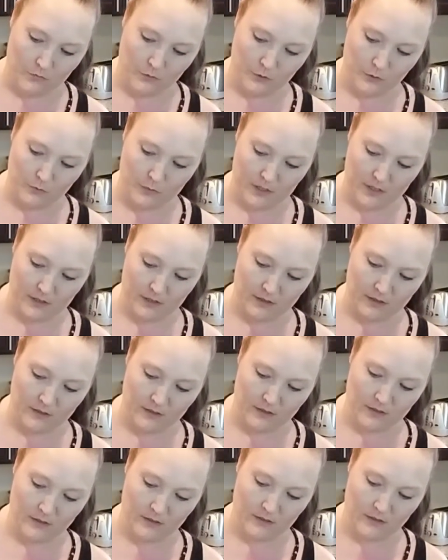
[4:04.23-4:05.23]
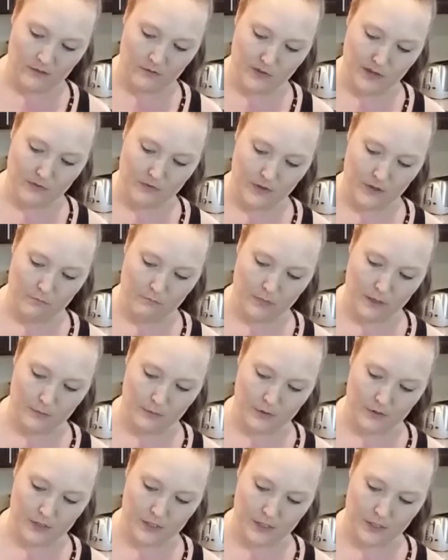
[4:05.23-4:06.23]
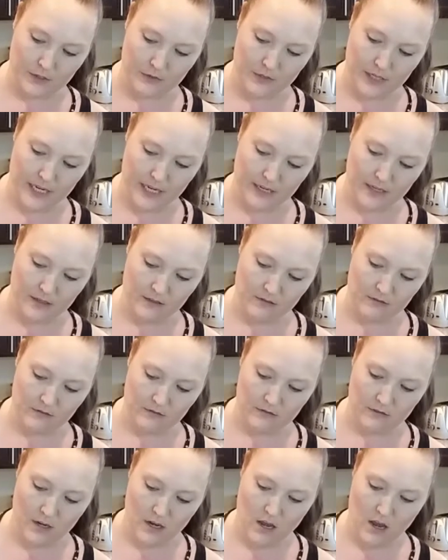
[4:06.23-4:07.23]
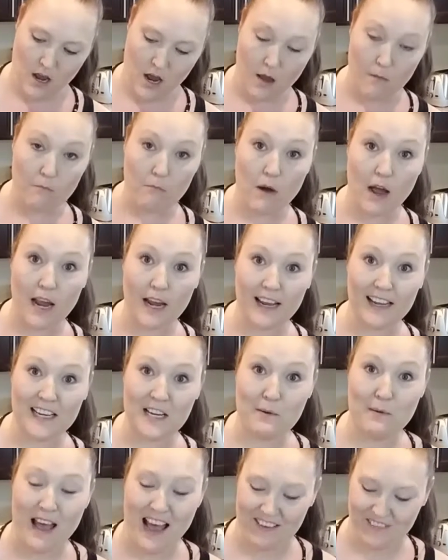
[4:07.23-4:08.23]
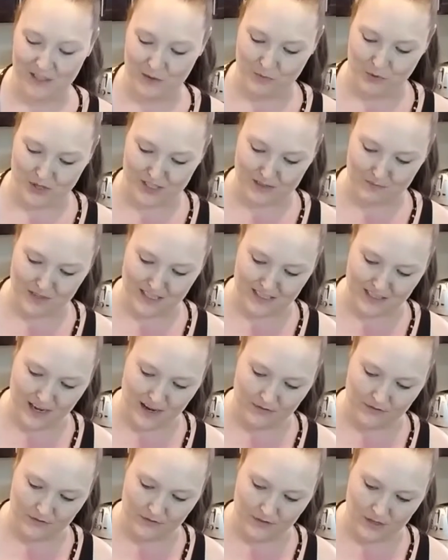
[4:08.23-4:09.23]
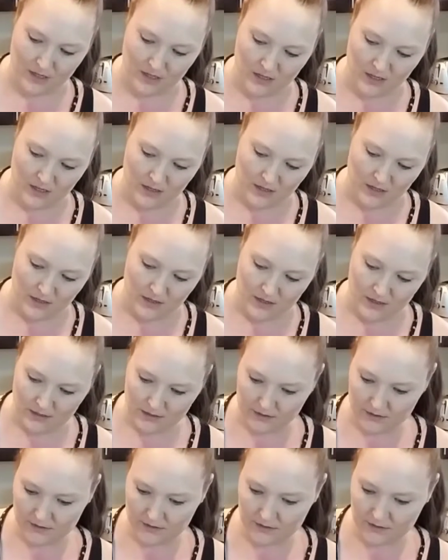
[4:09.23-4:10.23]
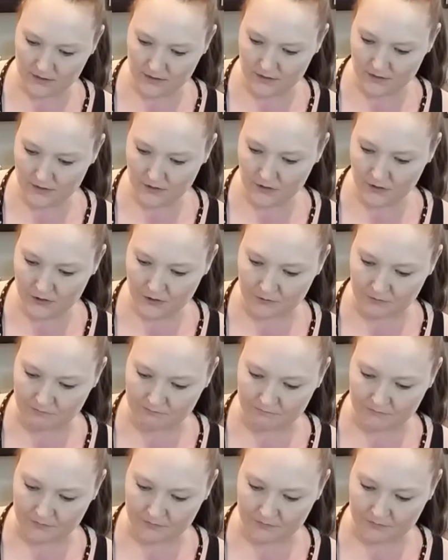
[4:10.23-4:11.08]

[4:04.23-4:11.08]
Oops. Wait for the bubbles to go down. I might end up having to pour some of this off. Okay,